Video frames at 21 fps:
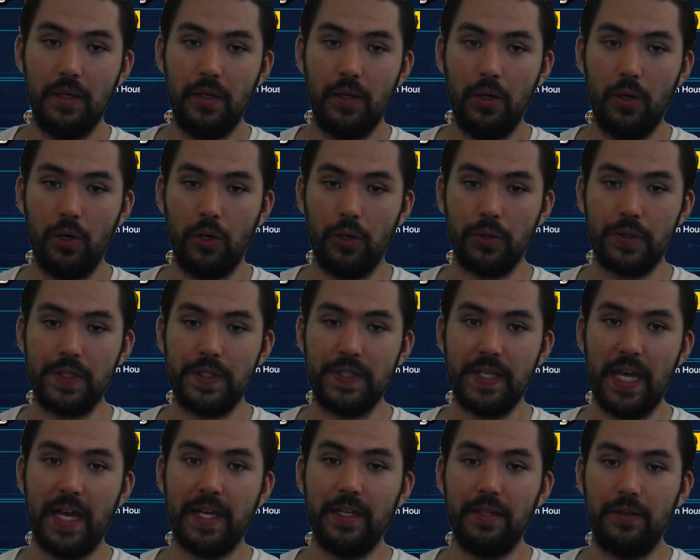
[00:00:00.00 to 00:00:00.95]
Her
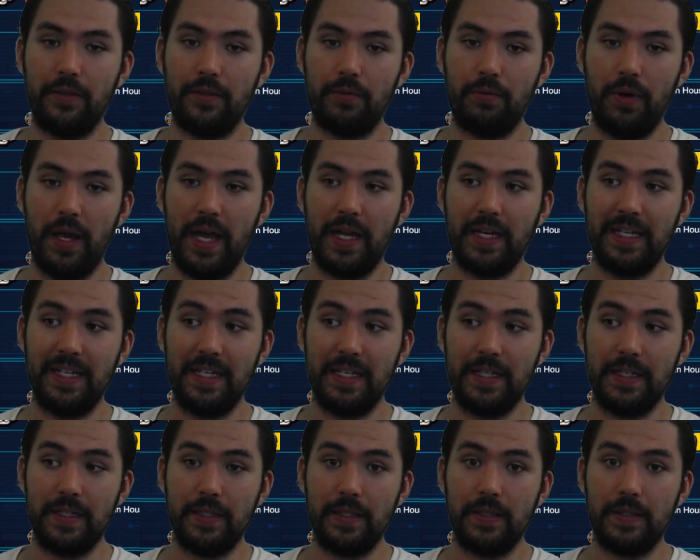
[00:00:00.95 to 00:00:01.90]
second threat
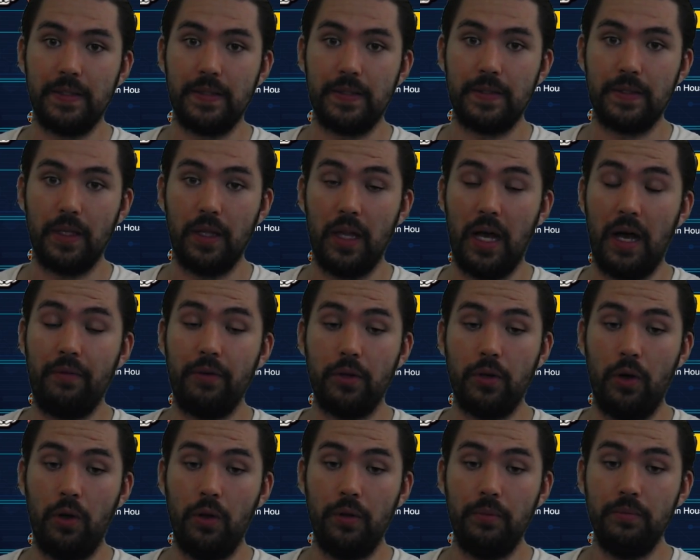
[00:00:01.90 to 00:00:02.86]
is Lava
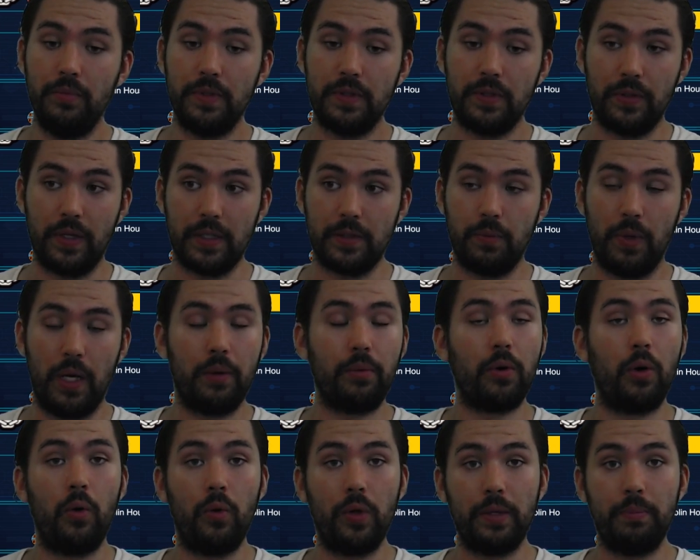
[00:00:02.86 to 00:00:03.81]
Golem, so that's why
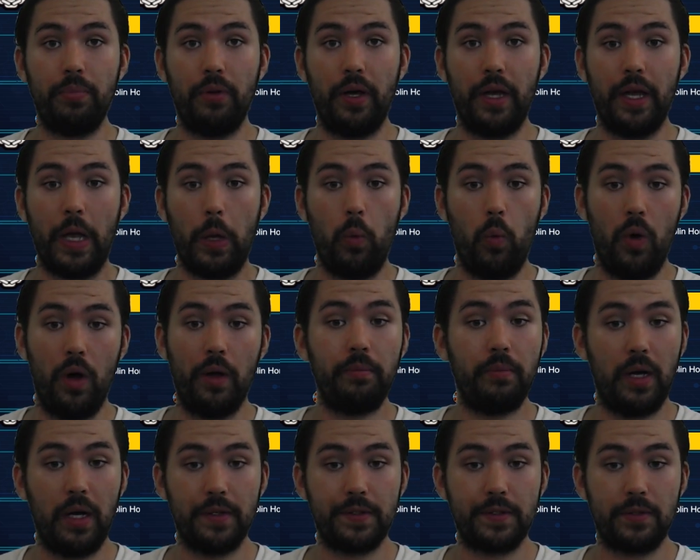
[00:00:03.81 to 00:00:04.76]
we're only playing 1
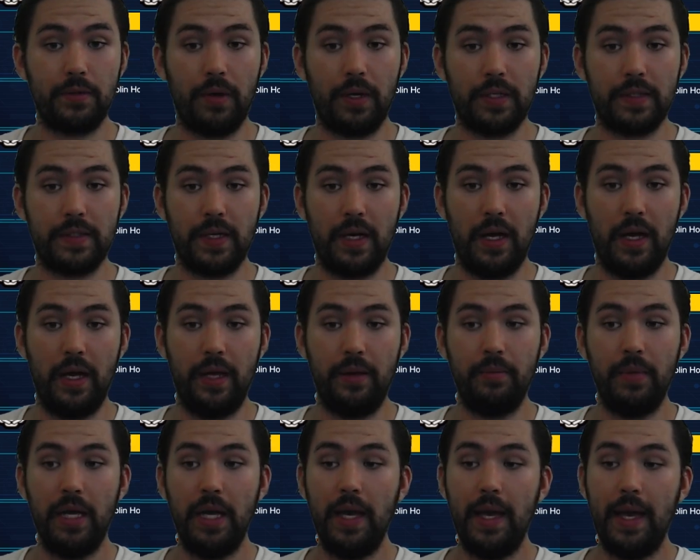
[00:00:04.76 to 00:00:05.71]
monster at a time.
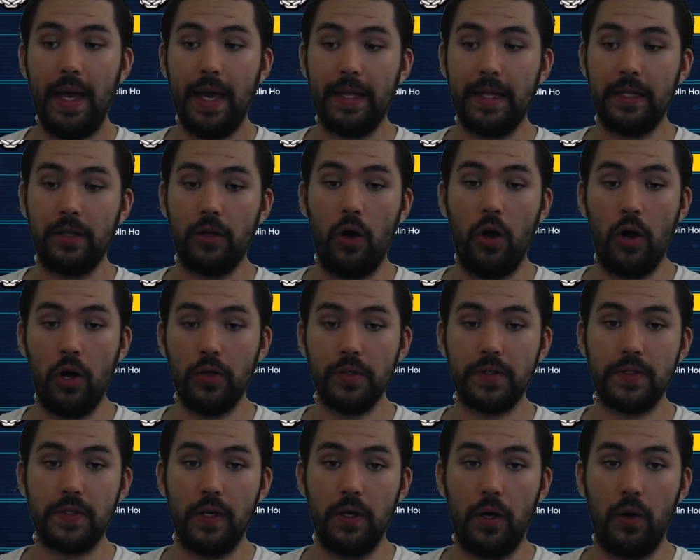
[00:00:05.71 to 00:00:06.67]
And then
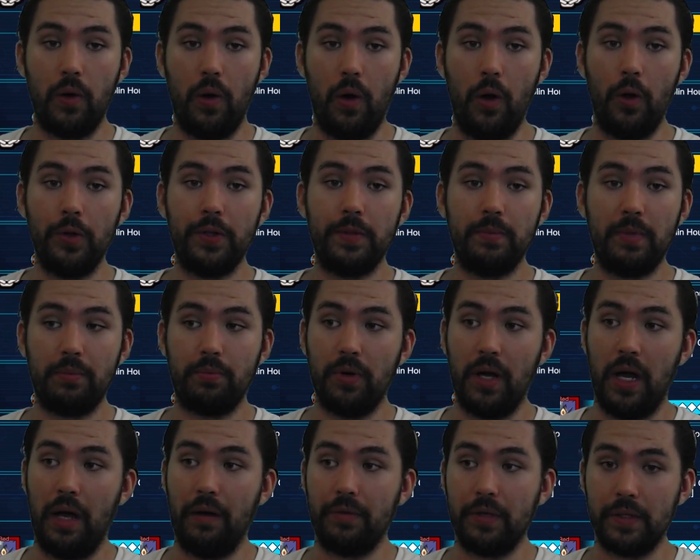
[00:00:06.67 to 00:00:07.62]
also Ultimate
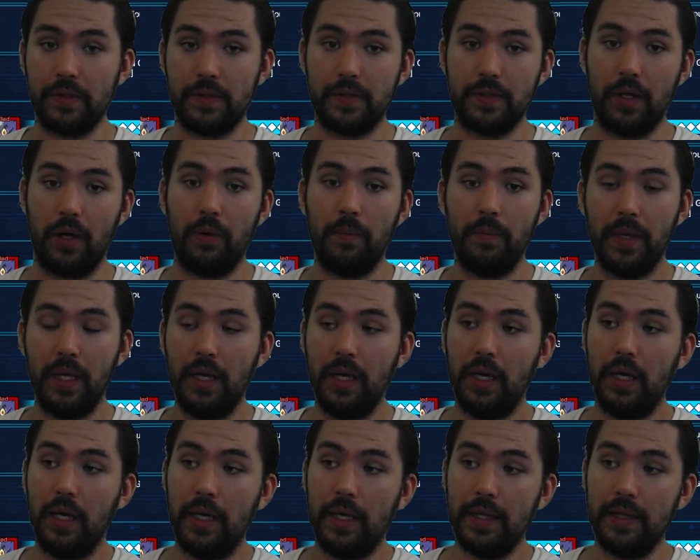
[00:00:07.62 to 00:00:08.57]
Providence. So
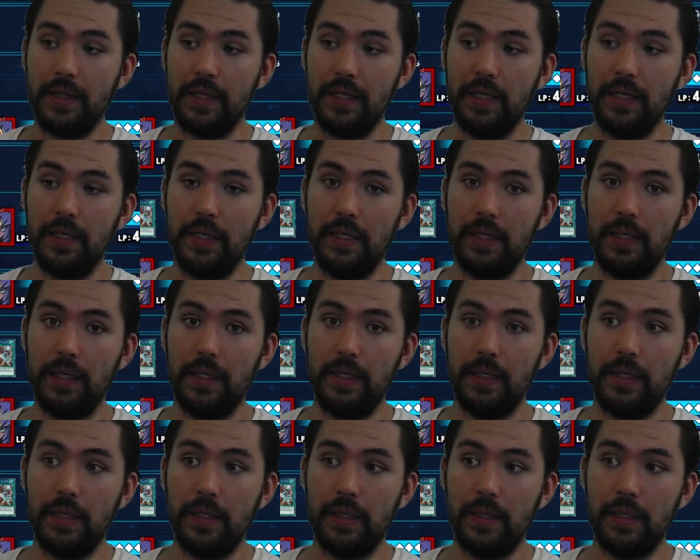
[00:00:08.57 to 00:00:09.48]
the